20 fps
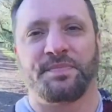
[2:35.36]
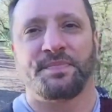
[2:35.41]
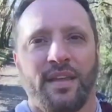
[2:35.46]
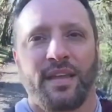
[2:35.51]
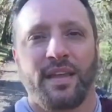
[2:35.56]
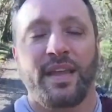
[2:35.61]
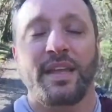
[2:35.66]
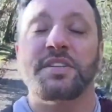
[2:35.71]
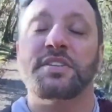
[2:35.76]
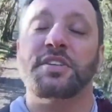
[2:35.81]

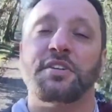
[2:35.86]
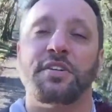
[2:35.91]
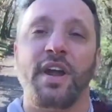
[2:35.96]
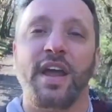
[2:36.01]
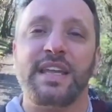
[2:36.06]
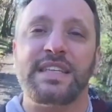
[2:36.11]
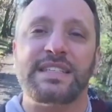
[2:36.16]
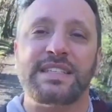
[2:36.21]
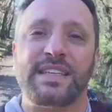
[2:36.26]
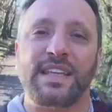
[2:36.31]
It's
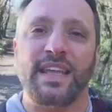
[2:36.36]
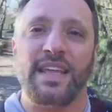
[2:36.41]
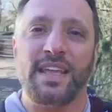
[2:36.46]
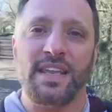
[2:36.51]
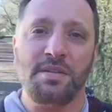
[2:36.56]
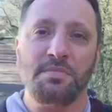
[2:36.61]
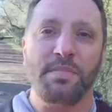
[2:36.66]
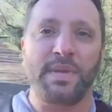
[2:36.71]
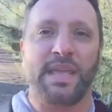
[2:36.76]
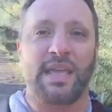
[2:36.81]
Christ
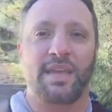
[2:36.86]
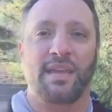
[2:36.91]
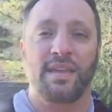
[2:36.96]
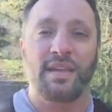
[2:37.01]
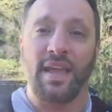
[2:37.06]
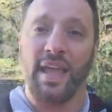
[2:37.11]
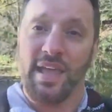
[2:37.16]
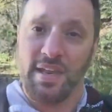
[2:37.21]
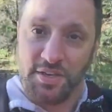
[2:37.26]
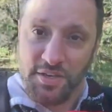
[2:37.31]
in me
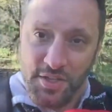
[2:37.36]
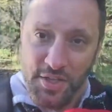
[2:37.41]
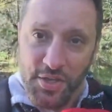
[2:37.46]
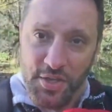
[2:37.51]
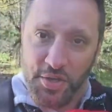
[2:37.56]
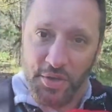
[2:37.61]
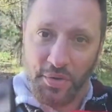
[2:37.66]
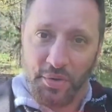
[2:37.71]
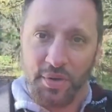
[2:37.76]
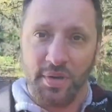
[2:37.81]
and
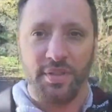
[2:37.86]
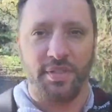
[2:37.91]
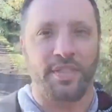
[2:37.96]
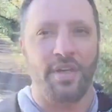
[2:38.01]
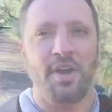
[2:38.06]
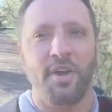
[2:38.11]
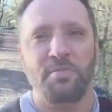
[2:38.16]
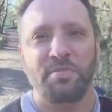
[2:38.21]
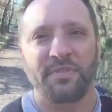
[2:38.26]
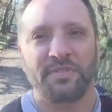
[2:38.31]
you, the
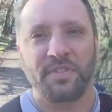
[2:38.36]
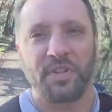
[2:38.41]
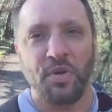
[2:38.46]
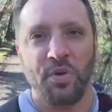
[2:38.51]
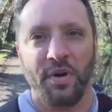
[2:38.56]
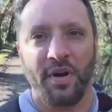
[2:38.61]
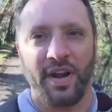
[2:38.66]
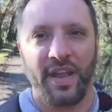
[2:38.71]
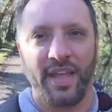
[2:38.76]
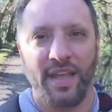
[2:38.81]
hope of
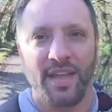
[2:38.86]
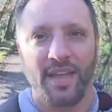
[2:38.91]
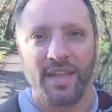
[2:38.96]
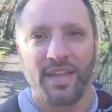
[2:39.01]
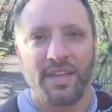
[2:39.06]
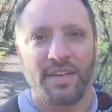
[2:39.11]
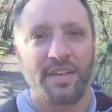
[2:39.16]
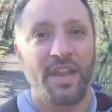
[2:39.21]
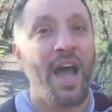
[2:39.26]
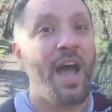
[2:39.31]
glory,
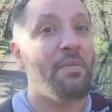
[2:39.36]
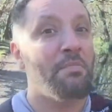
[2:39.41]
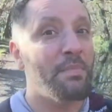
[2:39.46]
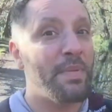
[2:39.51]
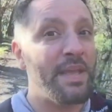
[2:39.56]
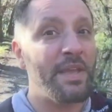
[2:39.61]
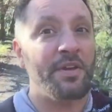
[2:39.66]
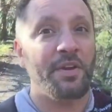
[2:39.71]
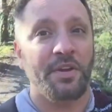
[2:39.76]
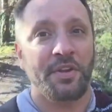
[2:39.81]
not
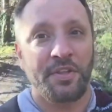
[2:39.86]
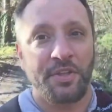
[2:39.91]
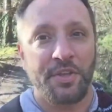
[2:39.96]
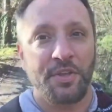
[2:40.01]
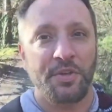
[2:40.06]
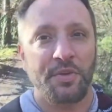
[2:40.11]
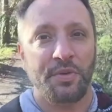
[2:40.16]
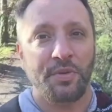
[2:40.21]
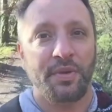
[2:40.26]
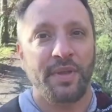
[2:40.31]
me or
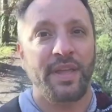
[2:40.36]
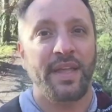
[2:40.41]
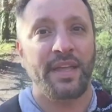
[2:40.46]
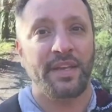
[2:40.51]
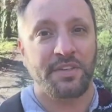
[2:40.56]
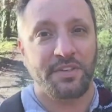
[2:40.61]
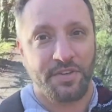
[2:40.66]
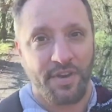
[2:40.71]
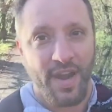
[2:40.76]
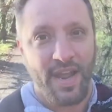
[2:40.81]
you
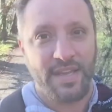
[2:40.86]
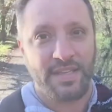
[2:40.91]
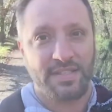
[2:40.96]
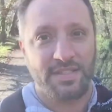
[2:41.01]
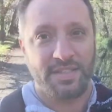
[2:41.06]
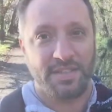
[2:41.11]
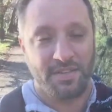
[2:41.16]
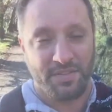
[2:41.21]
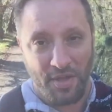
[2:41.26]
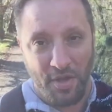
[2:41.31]
in
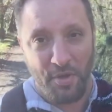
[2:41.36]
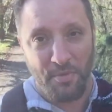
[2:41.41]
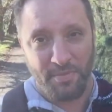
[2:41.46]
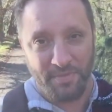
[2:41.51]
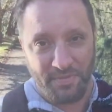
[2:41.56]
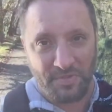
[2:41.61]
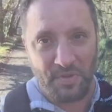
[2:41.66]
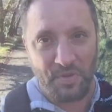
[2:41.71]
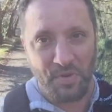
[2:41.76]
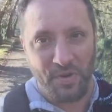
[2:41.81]
Christ, the hope
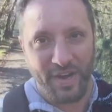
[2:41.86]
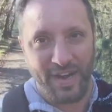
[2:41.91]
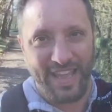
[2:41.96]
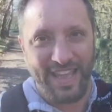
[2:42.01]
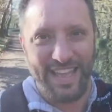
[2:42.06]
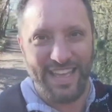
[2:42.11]
of glory.